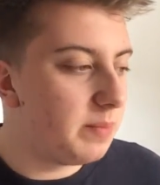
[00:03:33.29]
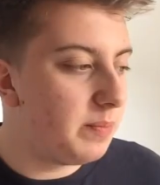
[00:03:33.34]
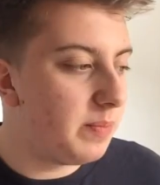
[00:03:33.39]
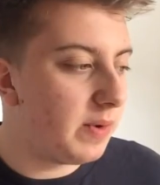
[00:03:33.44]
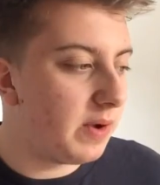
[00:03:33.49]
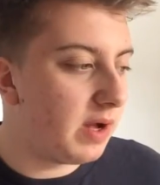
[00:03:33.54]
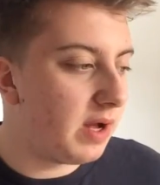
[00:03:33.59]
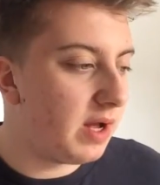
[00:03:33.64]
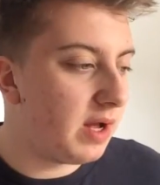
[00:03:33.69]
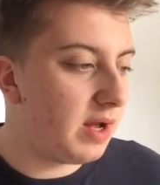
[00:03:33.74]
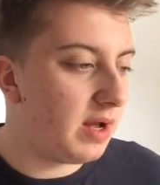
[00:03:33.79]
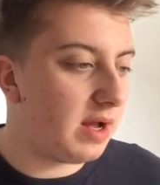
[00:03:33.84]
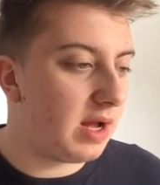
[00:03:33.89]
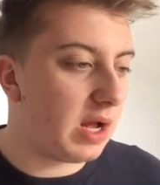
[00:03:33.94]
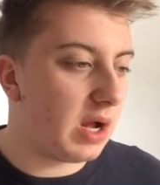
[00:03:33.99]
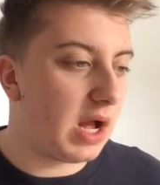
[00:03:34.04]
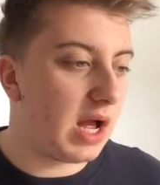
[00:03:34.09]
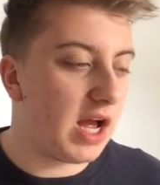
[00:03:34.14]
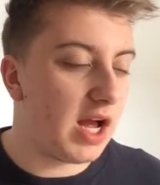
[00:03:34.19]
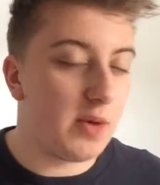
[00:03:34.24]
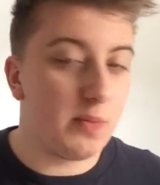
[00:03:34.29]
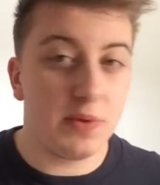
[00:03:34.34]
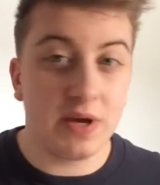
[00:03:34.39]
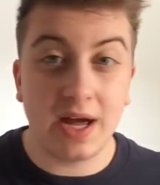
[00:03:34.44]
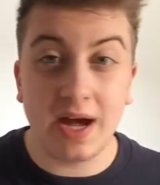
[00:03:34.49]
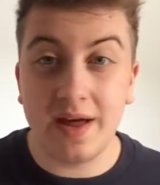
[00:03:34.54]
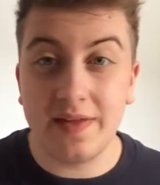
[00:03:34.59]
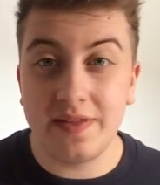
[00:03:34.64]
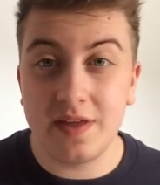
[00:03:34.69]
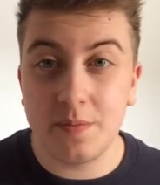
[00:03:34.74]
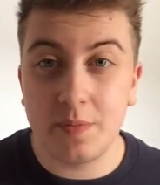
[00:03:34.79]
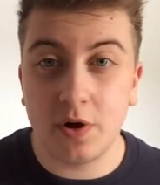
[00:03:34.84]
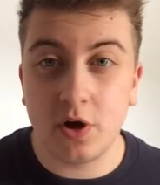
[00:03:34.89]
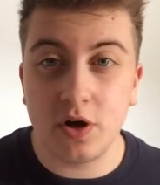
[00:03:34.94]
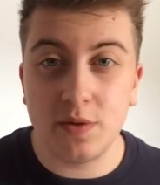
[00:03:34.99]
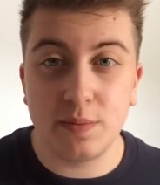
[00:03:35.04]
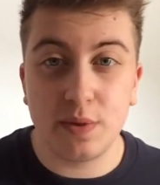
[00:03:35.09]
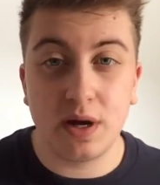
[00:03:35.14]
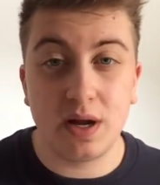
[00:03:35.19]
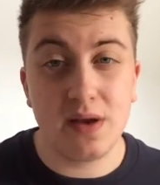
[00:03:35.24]
But we had the
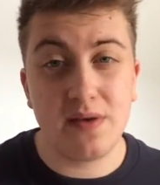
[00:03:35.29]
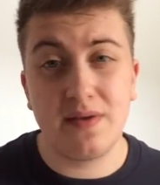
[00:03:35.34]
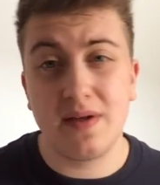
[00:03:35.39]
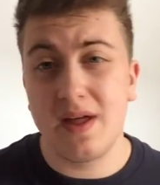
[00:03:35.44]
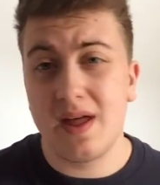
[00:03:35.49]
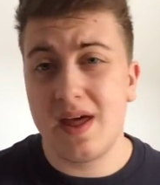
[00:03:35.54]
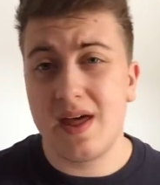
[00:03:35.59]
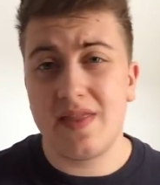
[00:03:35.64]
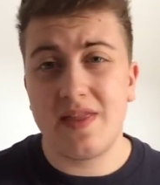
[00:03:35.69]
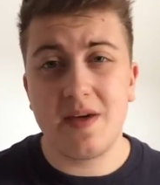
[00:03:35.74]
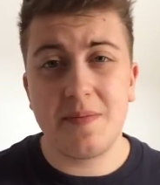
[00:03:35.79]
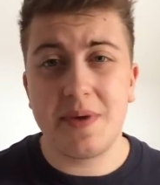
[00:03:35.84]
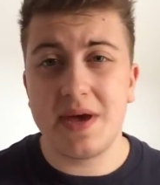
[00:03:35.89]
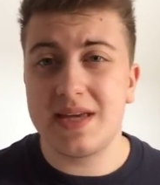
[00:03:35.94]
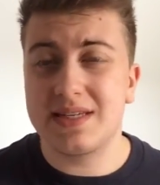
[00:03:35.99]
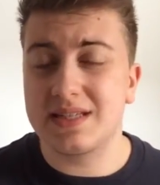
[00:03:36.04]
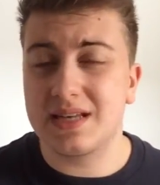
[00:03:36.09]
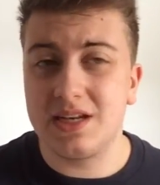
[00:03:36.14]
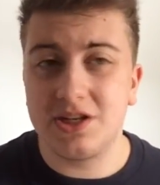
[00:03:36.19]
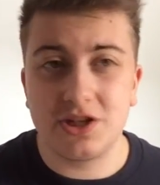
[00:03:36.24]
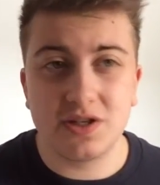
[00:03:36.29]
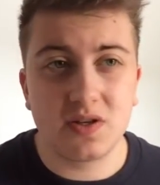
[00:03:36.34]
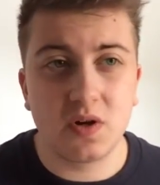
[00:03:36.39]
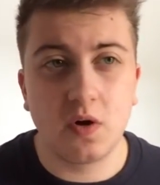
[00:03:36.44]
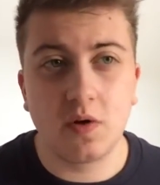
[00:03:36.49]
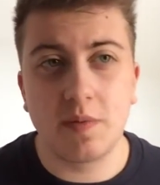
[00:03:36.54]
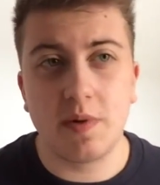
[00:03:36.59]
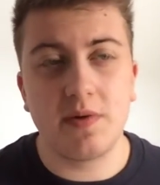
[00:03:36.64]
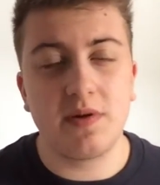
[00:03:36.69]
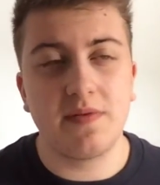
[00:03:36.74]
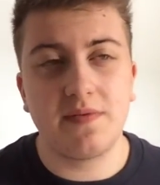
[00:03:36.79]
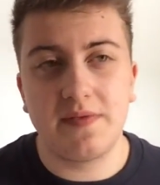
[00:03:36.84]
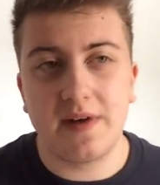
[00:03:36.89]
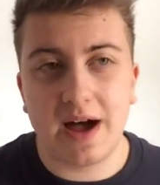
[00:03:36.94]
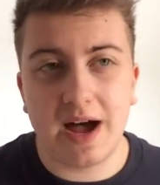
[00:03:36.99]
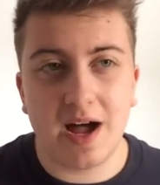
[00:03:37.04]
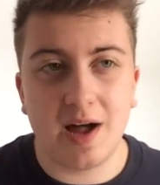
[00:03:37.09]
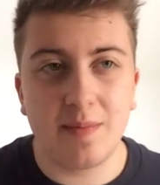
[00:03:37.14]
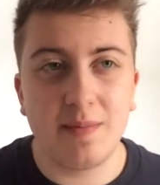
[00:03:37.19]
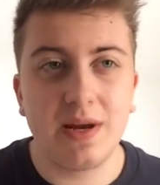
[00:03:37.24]
appointment. They basically just talk about your
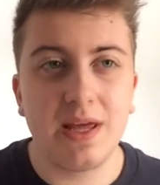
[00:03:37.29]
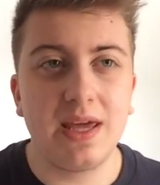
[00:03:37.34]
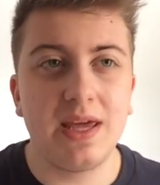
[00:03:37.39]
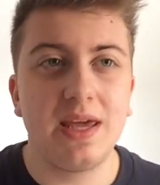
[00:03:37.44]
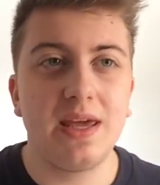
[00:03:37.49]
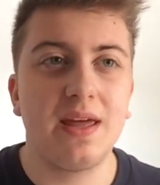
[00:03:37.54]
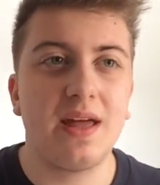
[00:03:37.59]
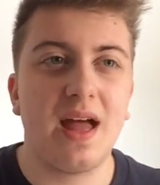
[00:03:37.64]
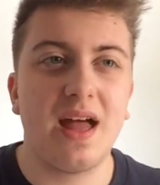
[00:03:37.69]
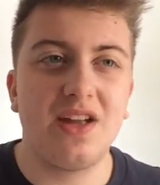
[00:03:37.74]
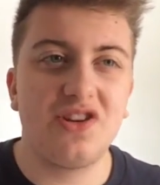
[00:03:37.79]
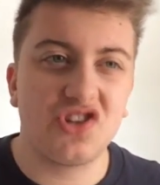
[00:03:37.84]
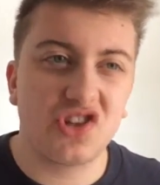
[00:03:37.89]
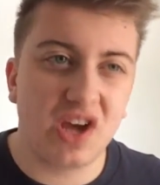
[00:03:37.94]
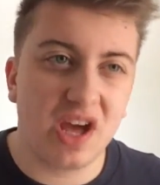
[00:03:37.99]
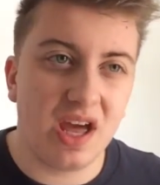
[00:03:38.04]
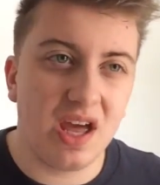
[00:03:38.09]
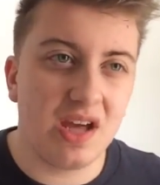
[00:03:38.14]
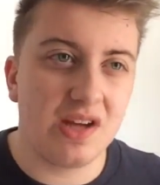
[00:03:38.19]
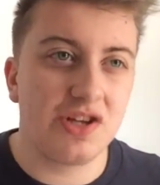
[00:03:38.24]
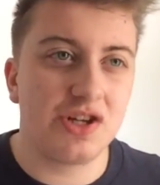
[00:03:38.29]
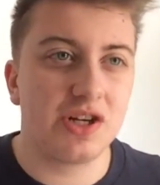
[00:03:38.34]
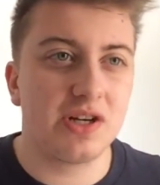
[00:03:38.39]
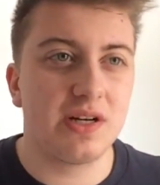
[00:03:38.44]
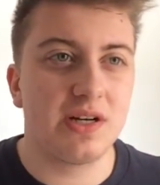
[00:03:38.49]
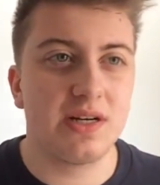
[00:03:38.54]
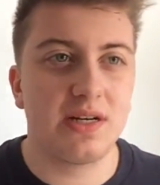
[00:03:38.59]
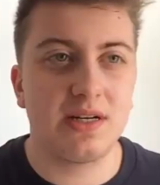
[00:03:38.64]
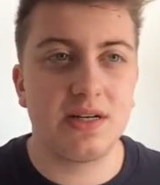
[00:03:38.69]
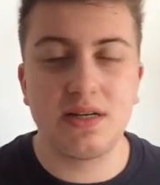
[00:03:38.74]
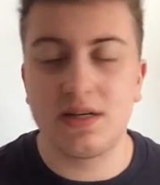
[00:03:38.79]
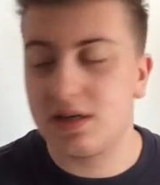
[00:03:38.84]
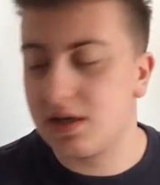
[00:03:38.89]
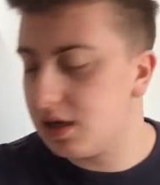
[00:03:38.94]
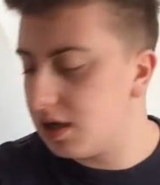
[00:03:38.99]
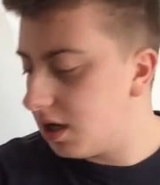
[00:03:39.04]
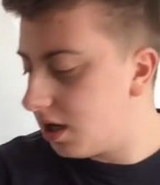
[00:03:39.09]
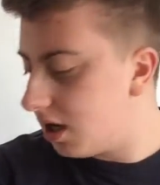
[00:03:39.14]
family, education,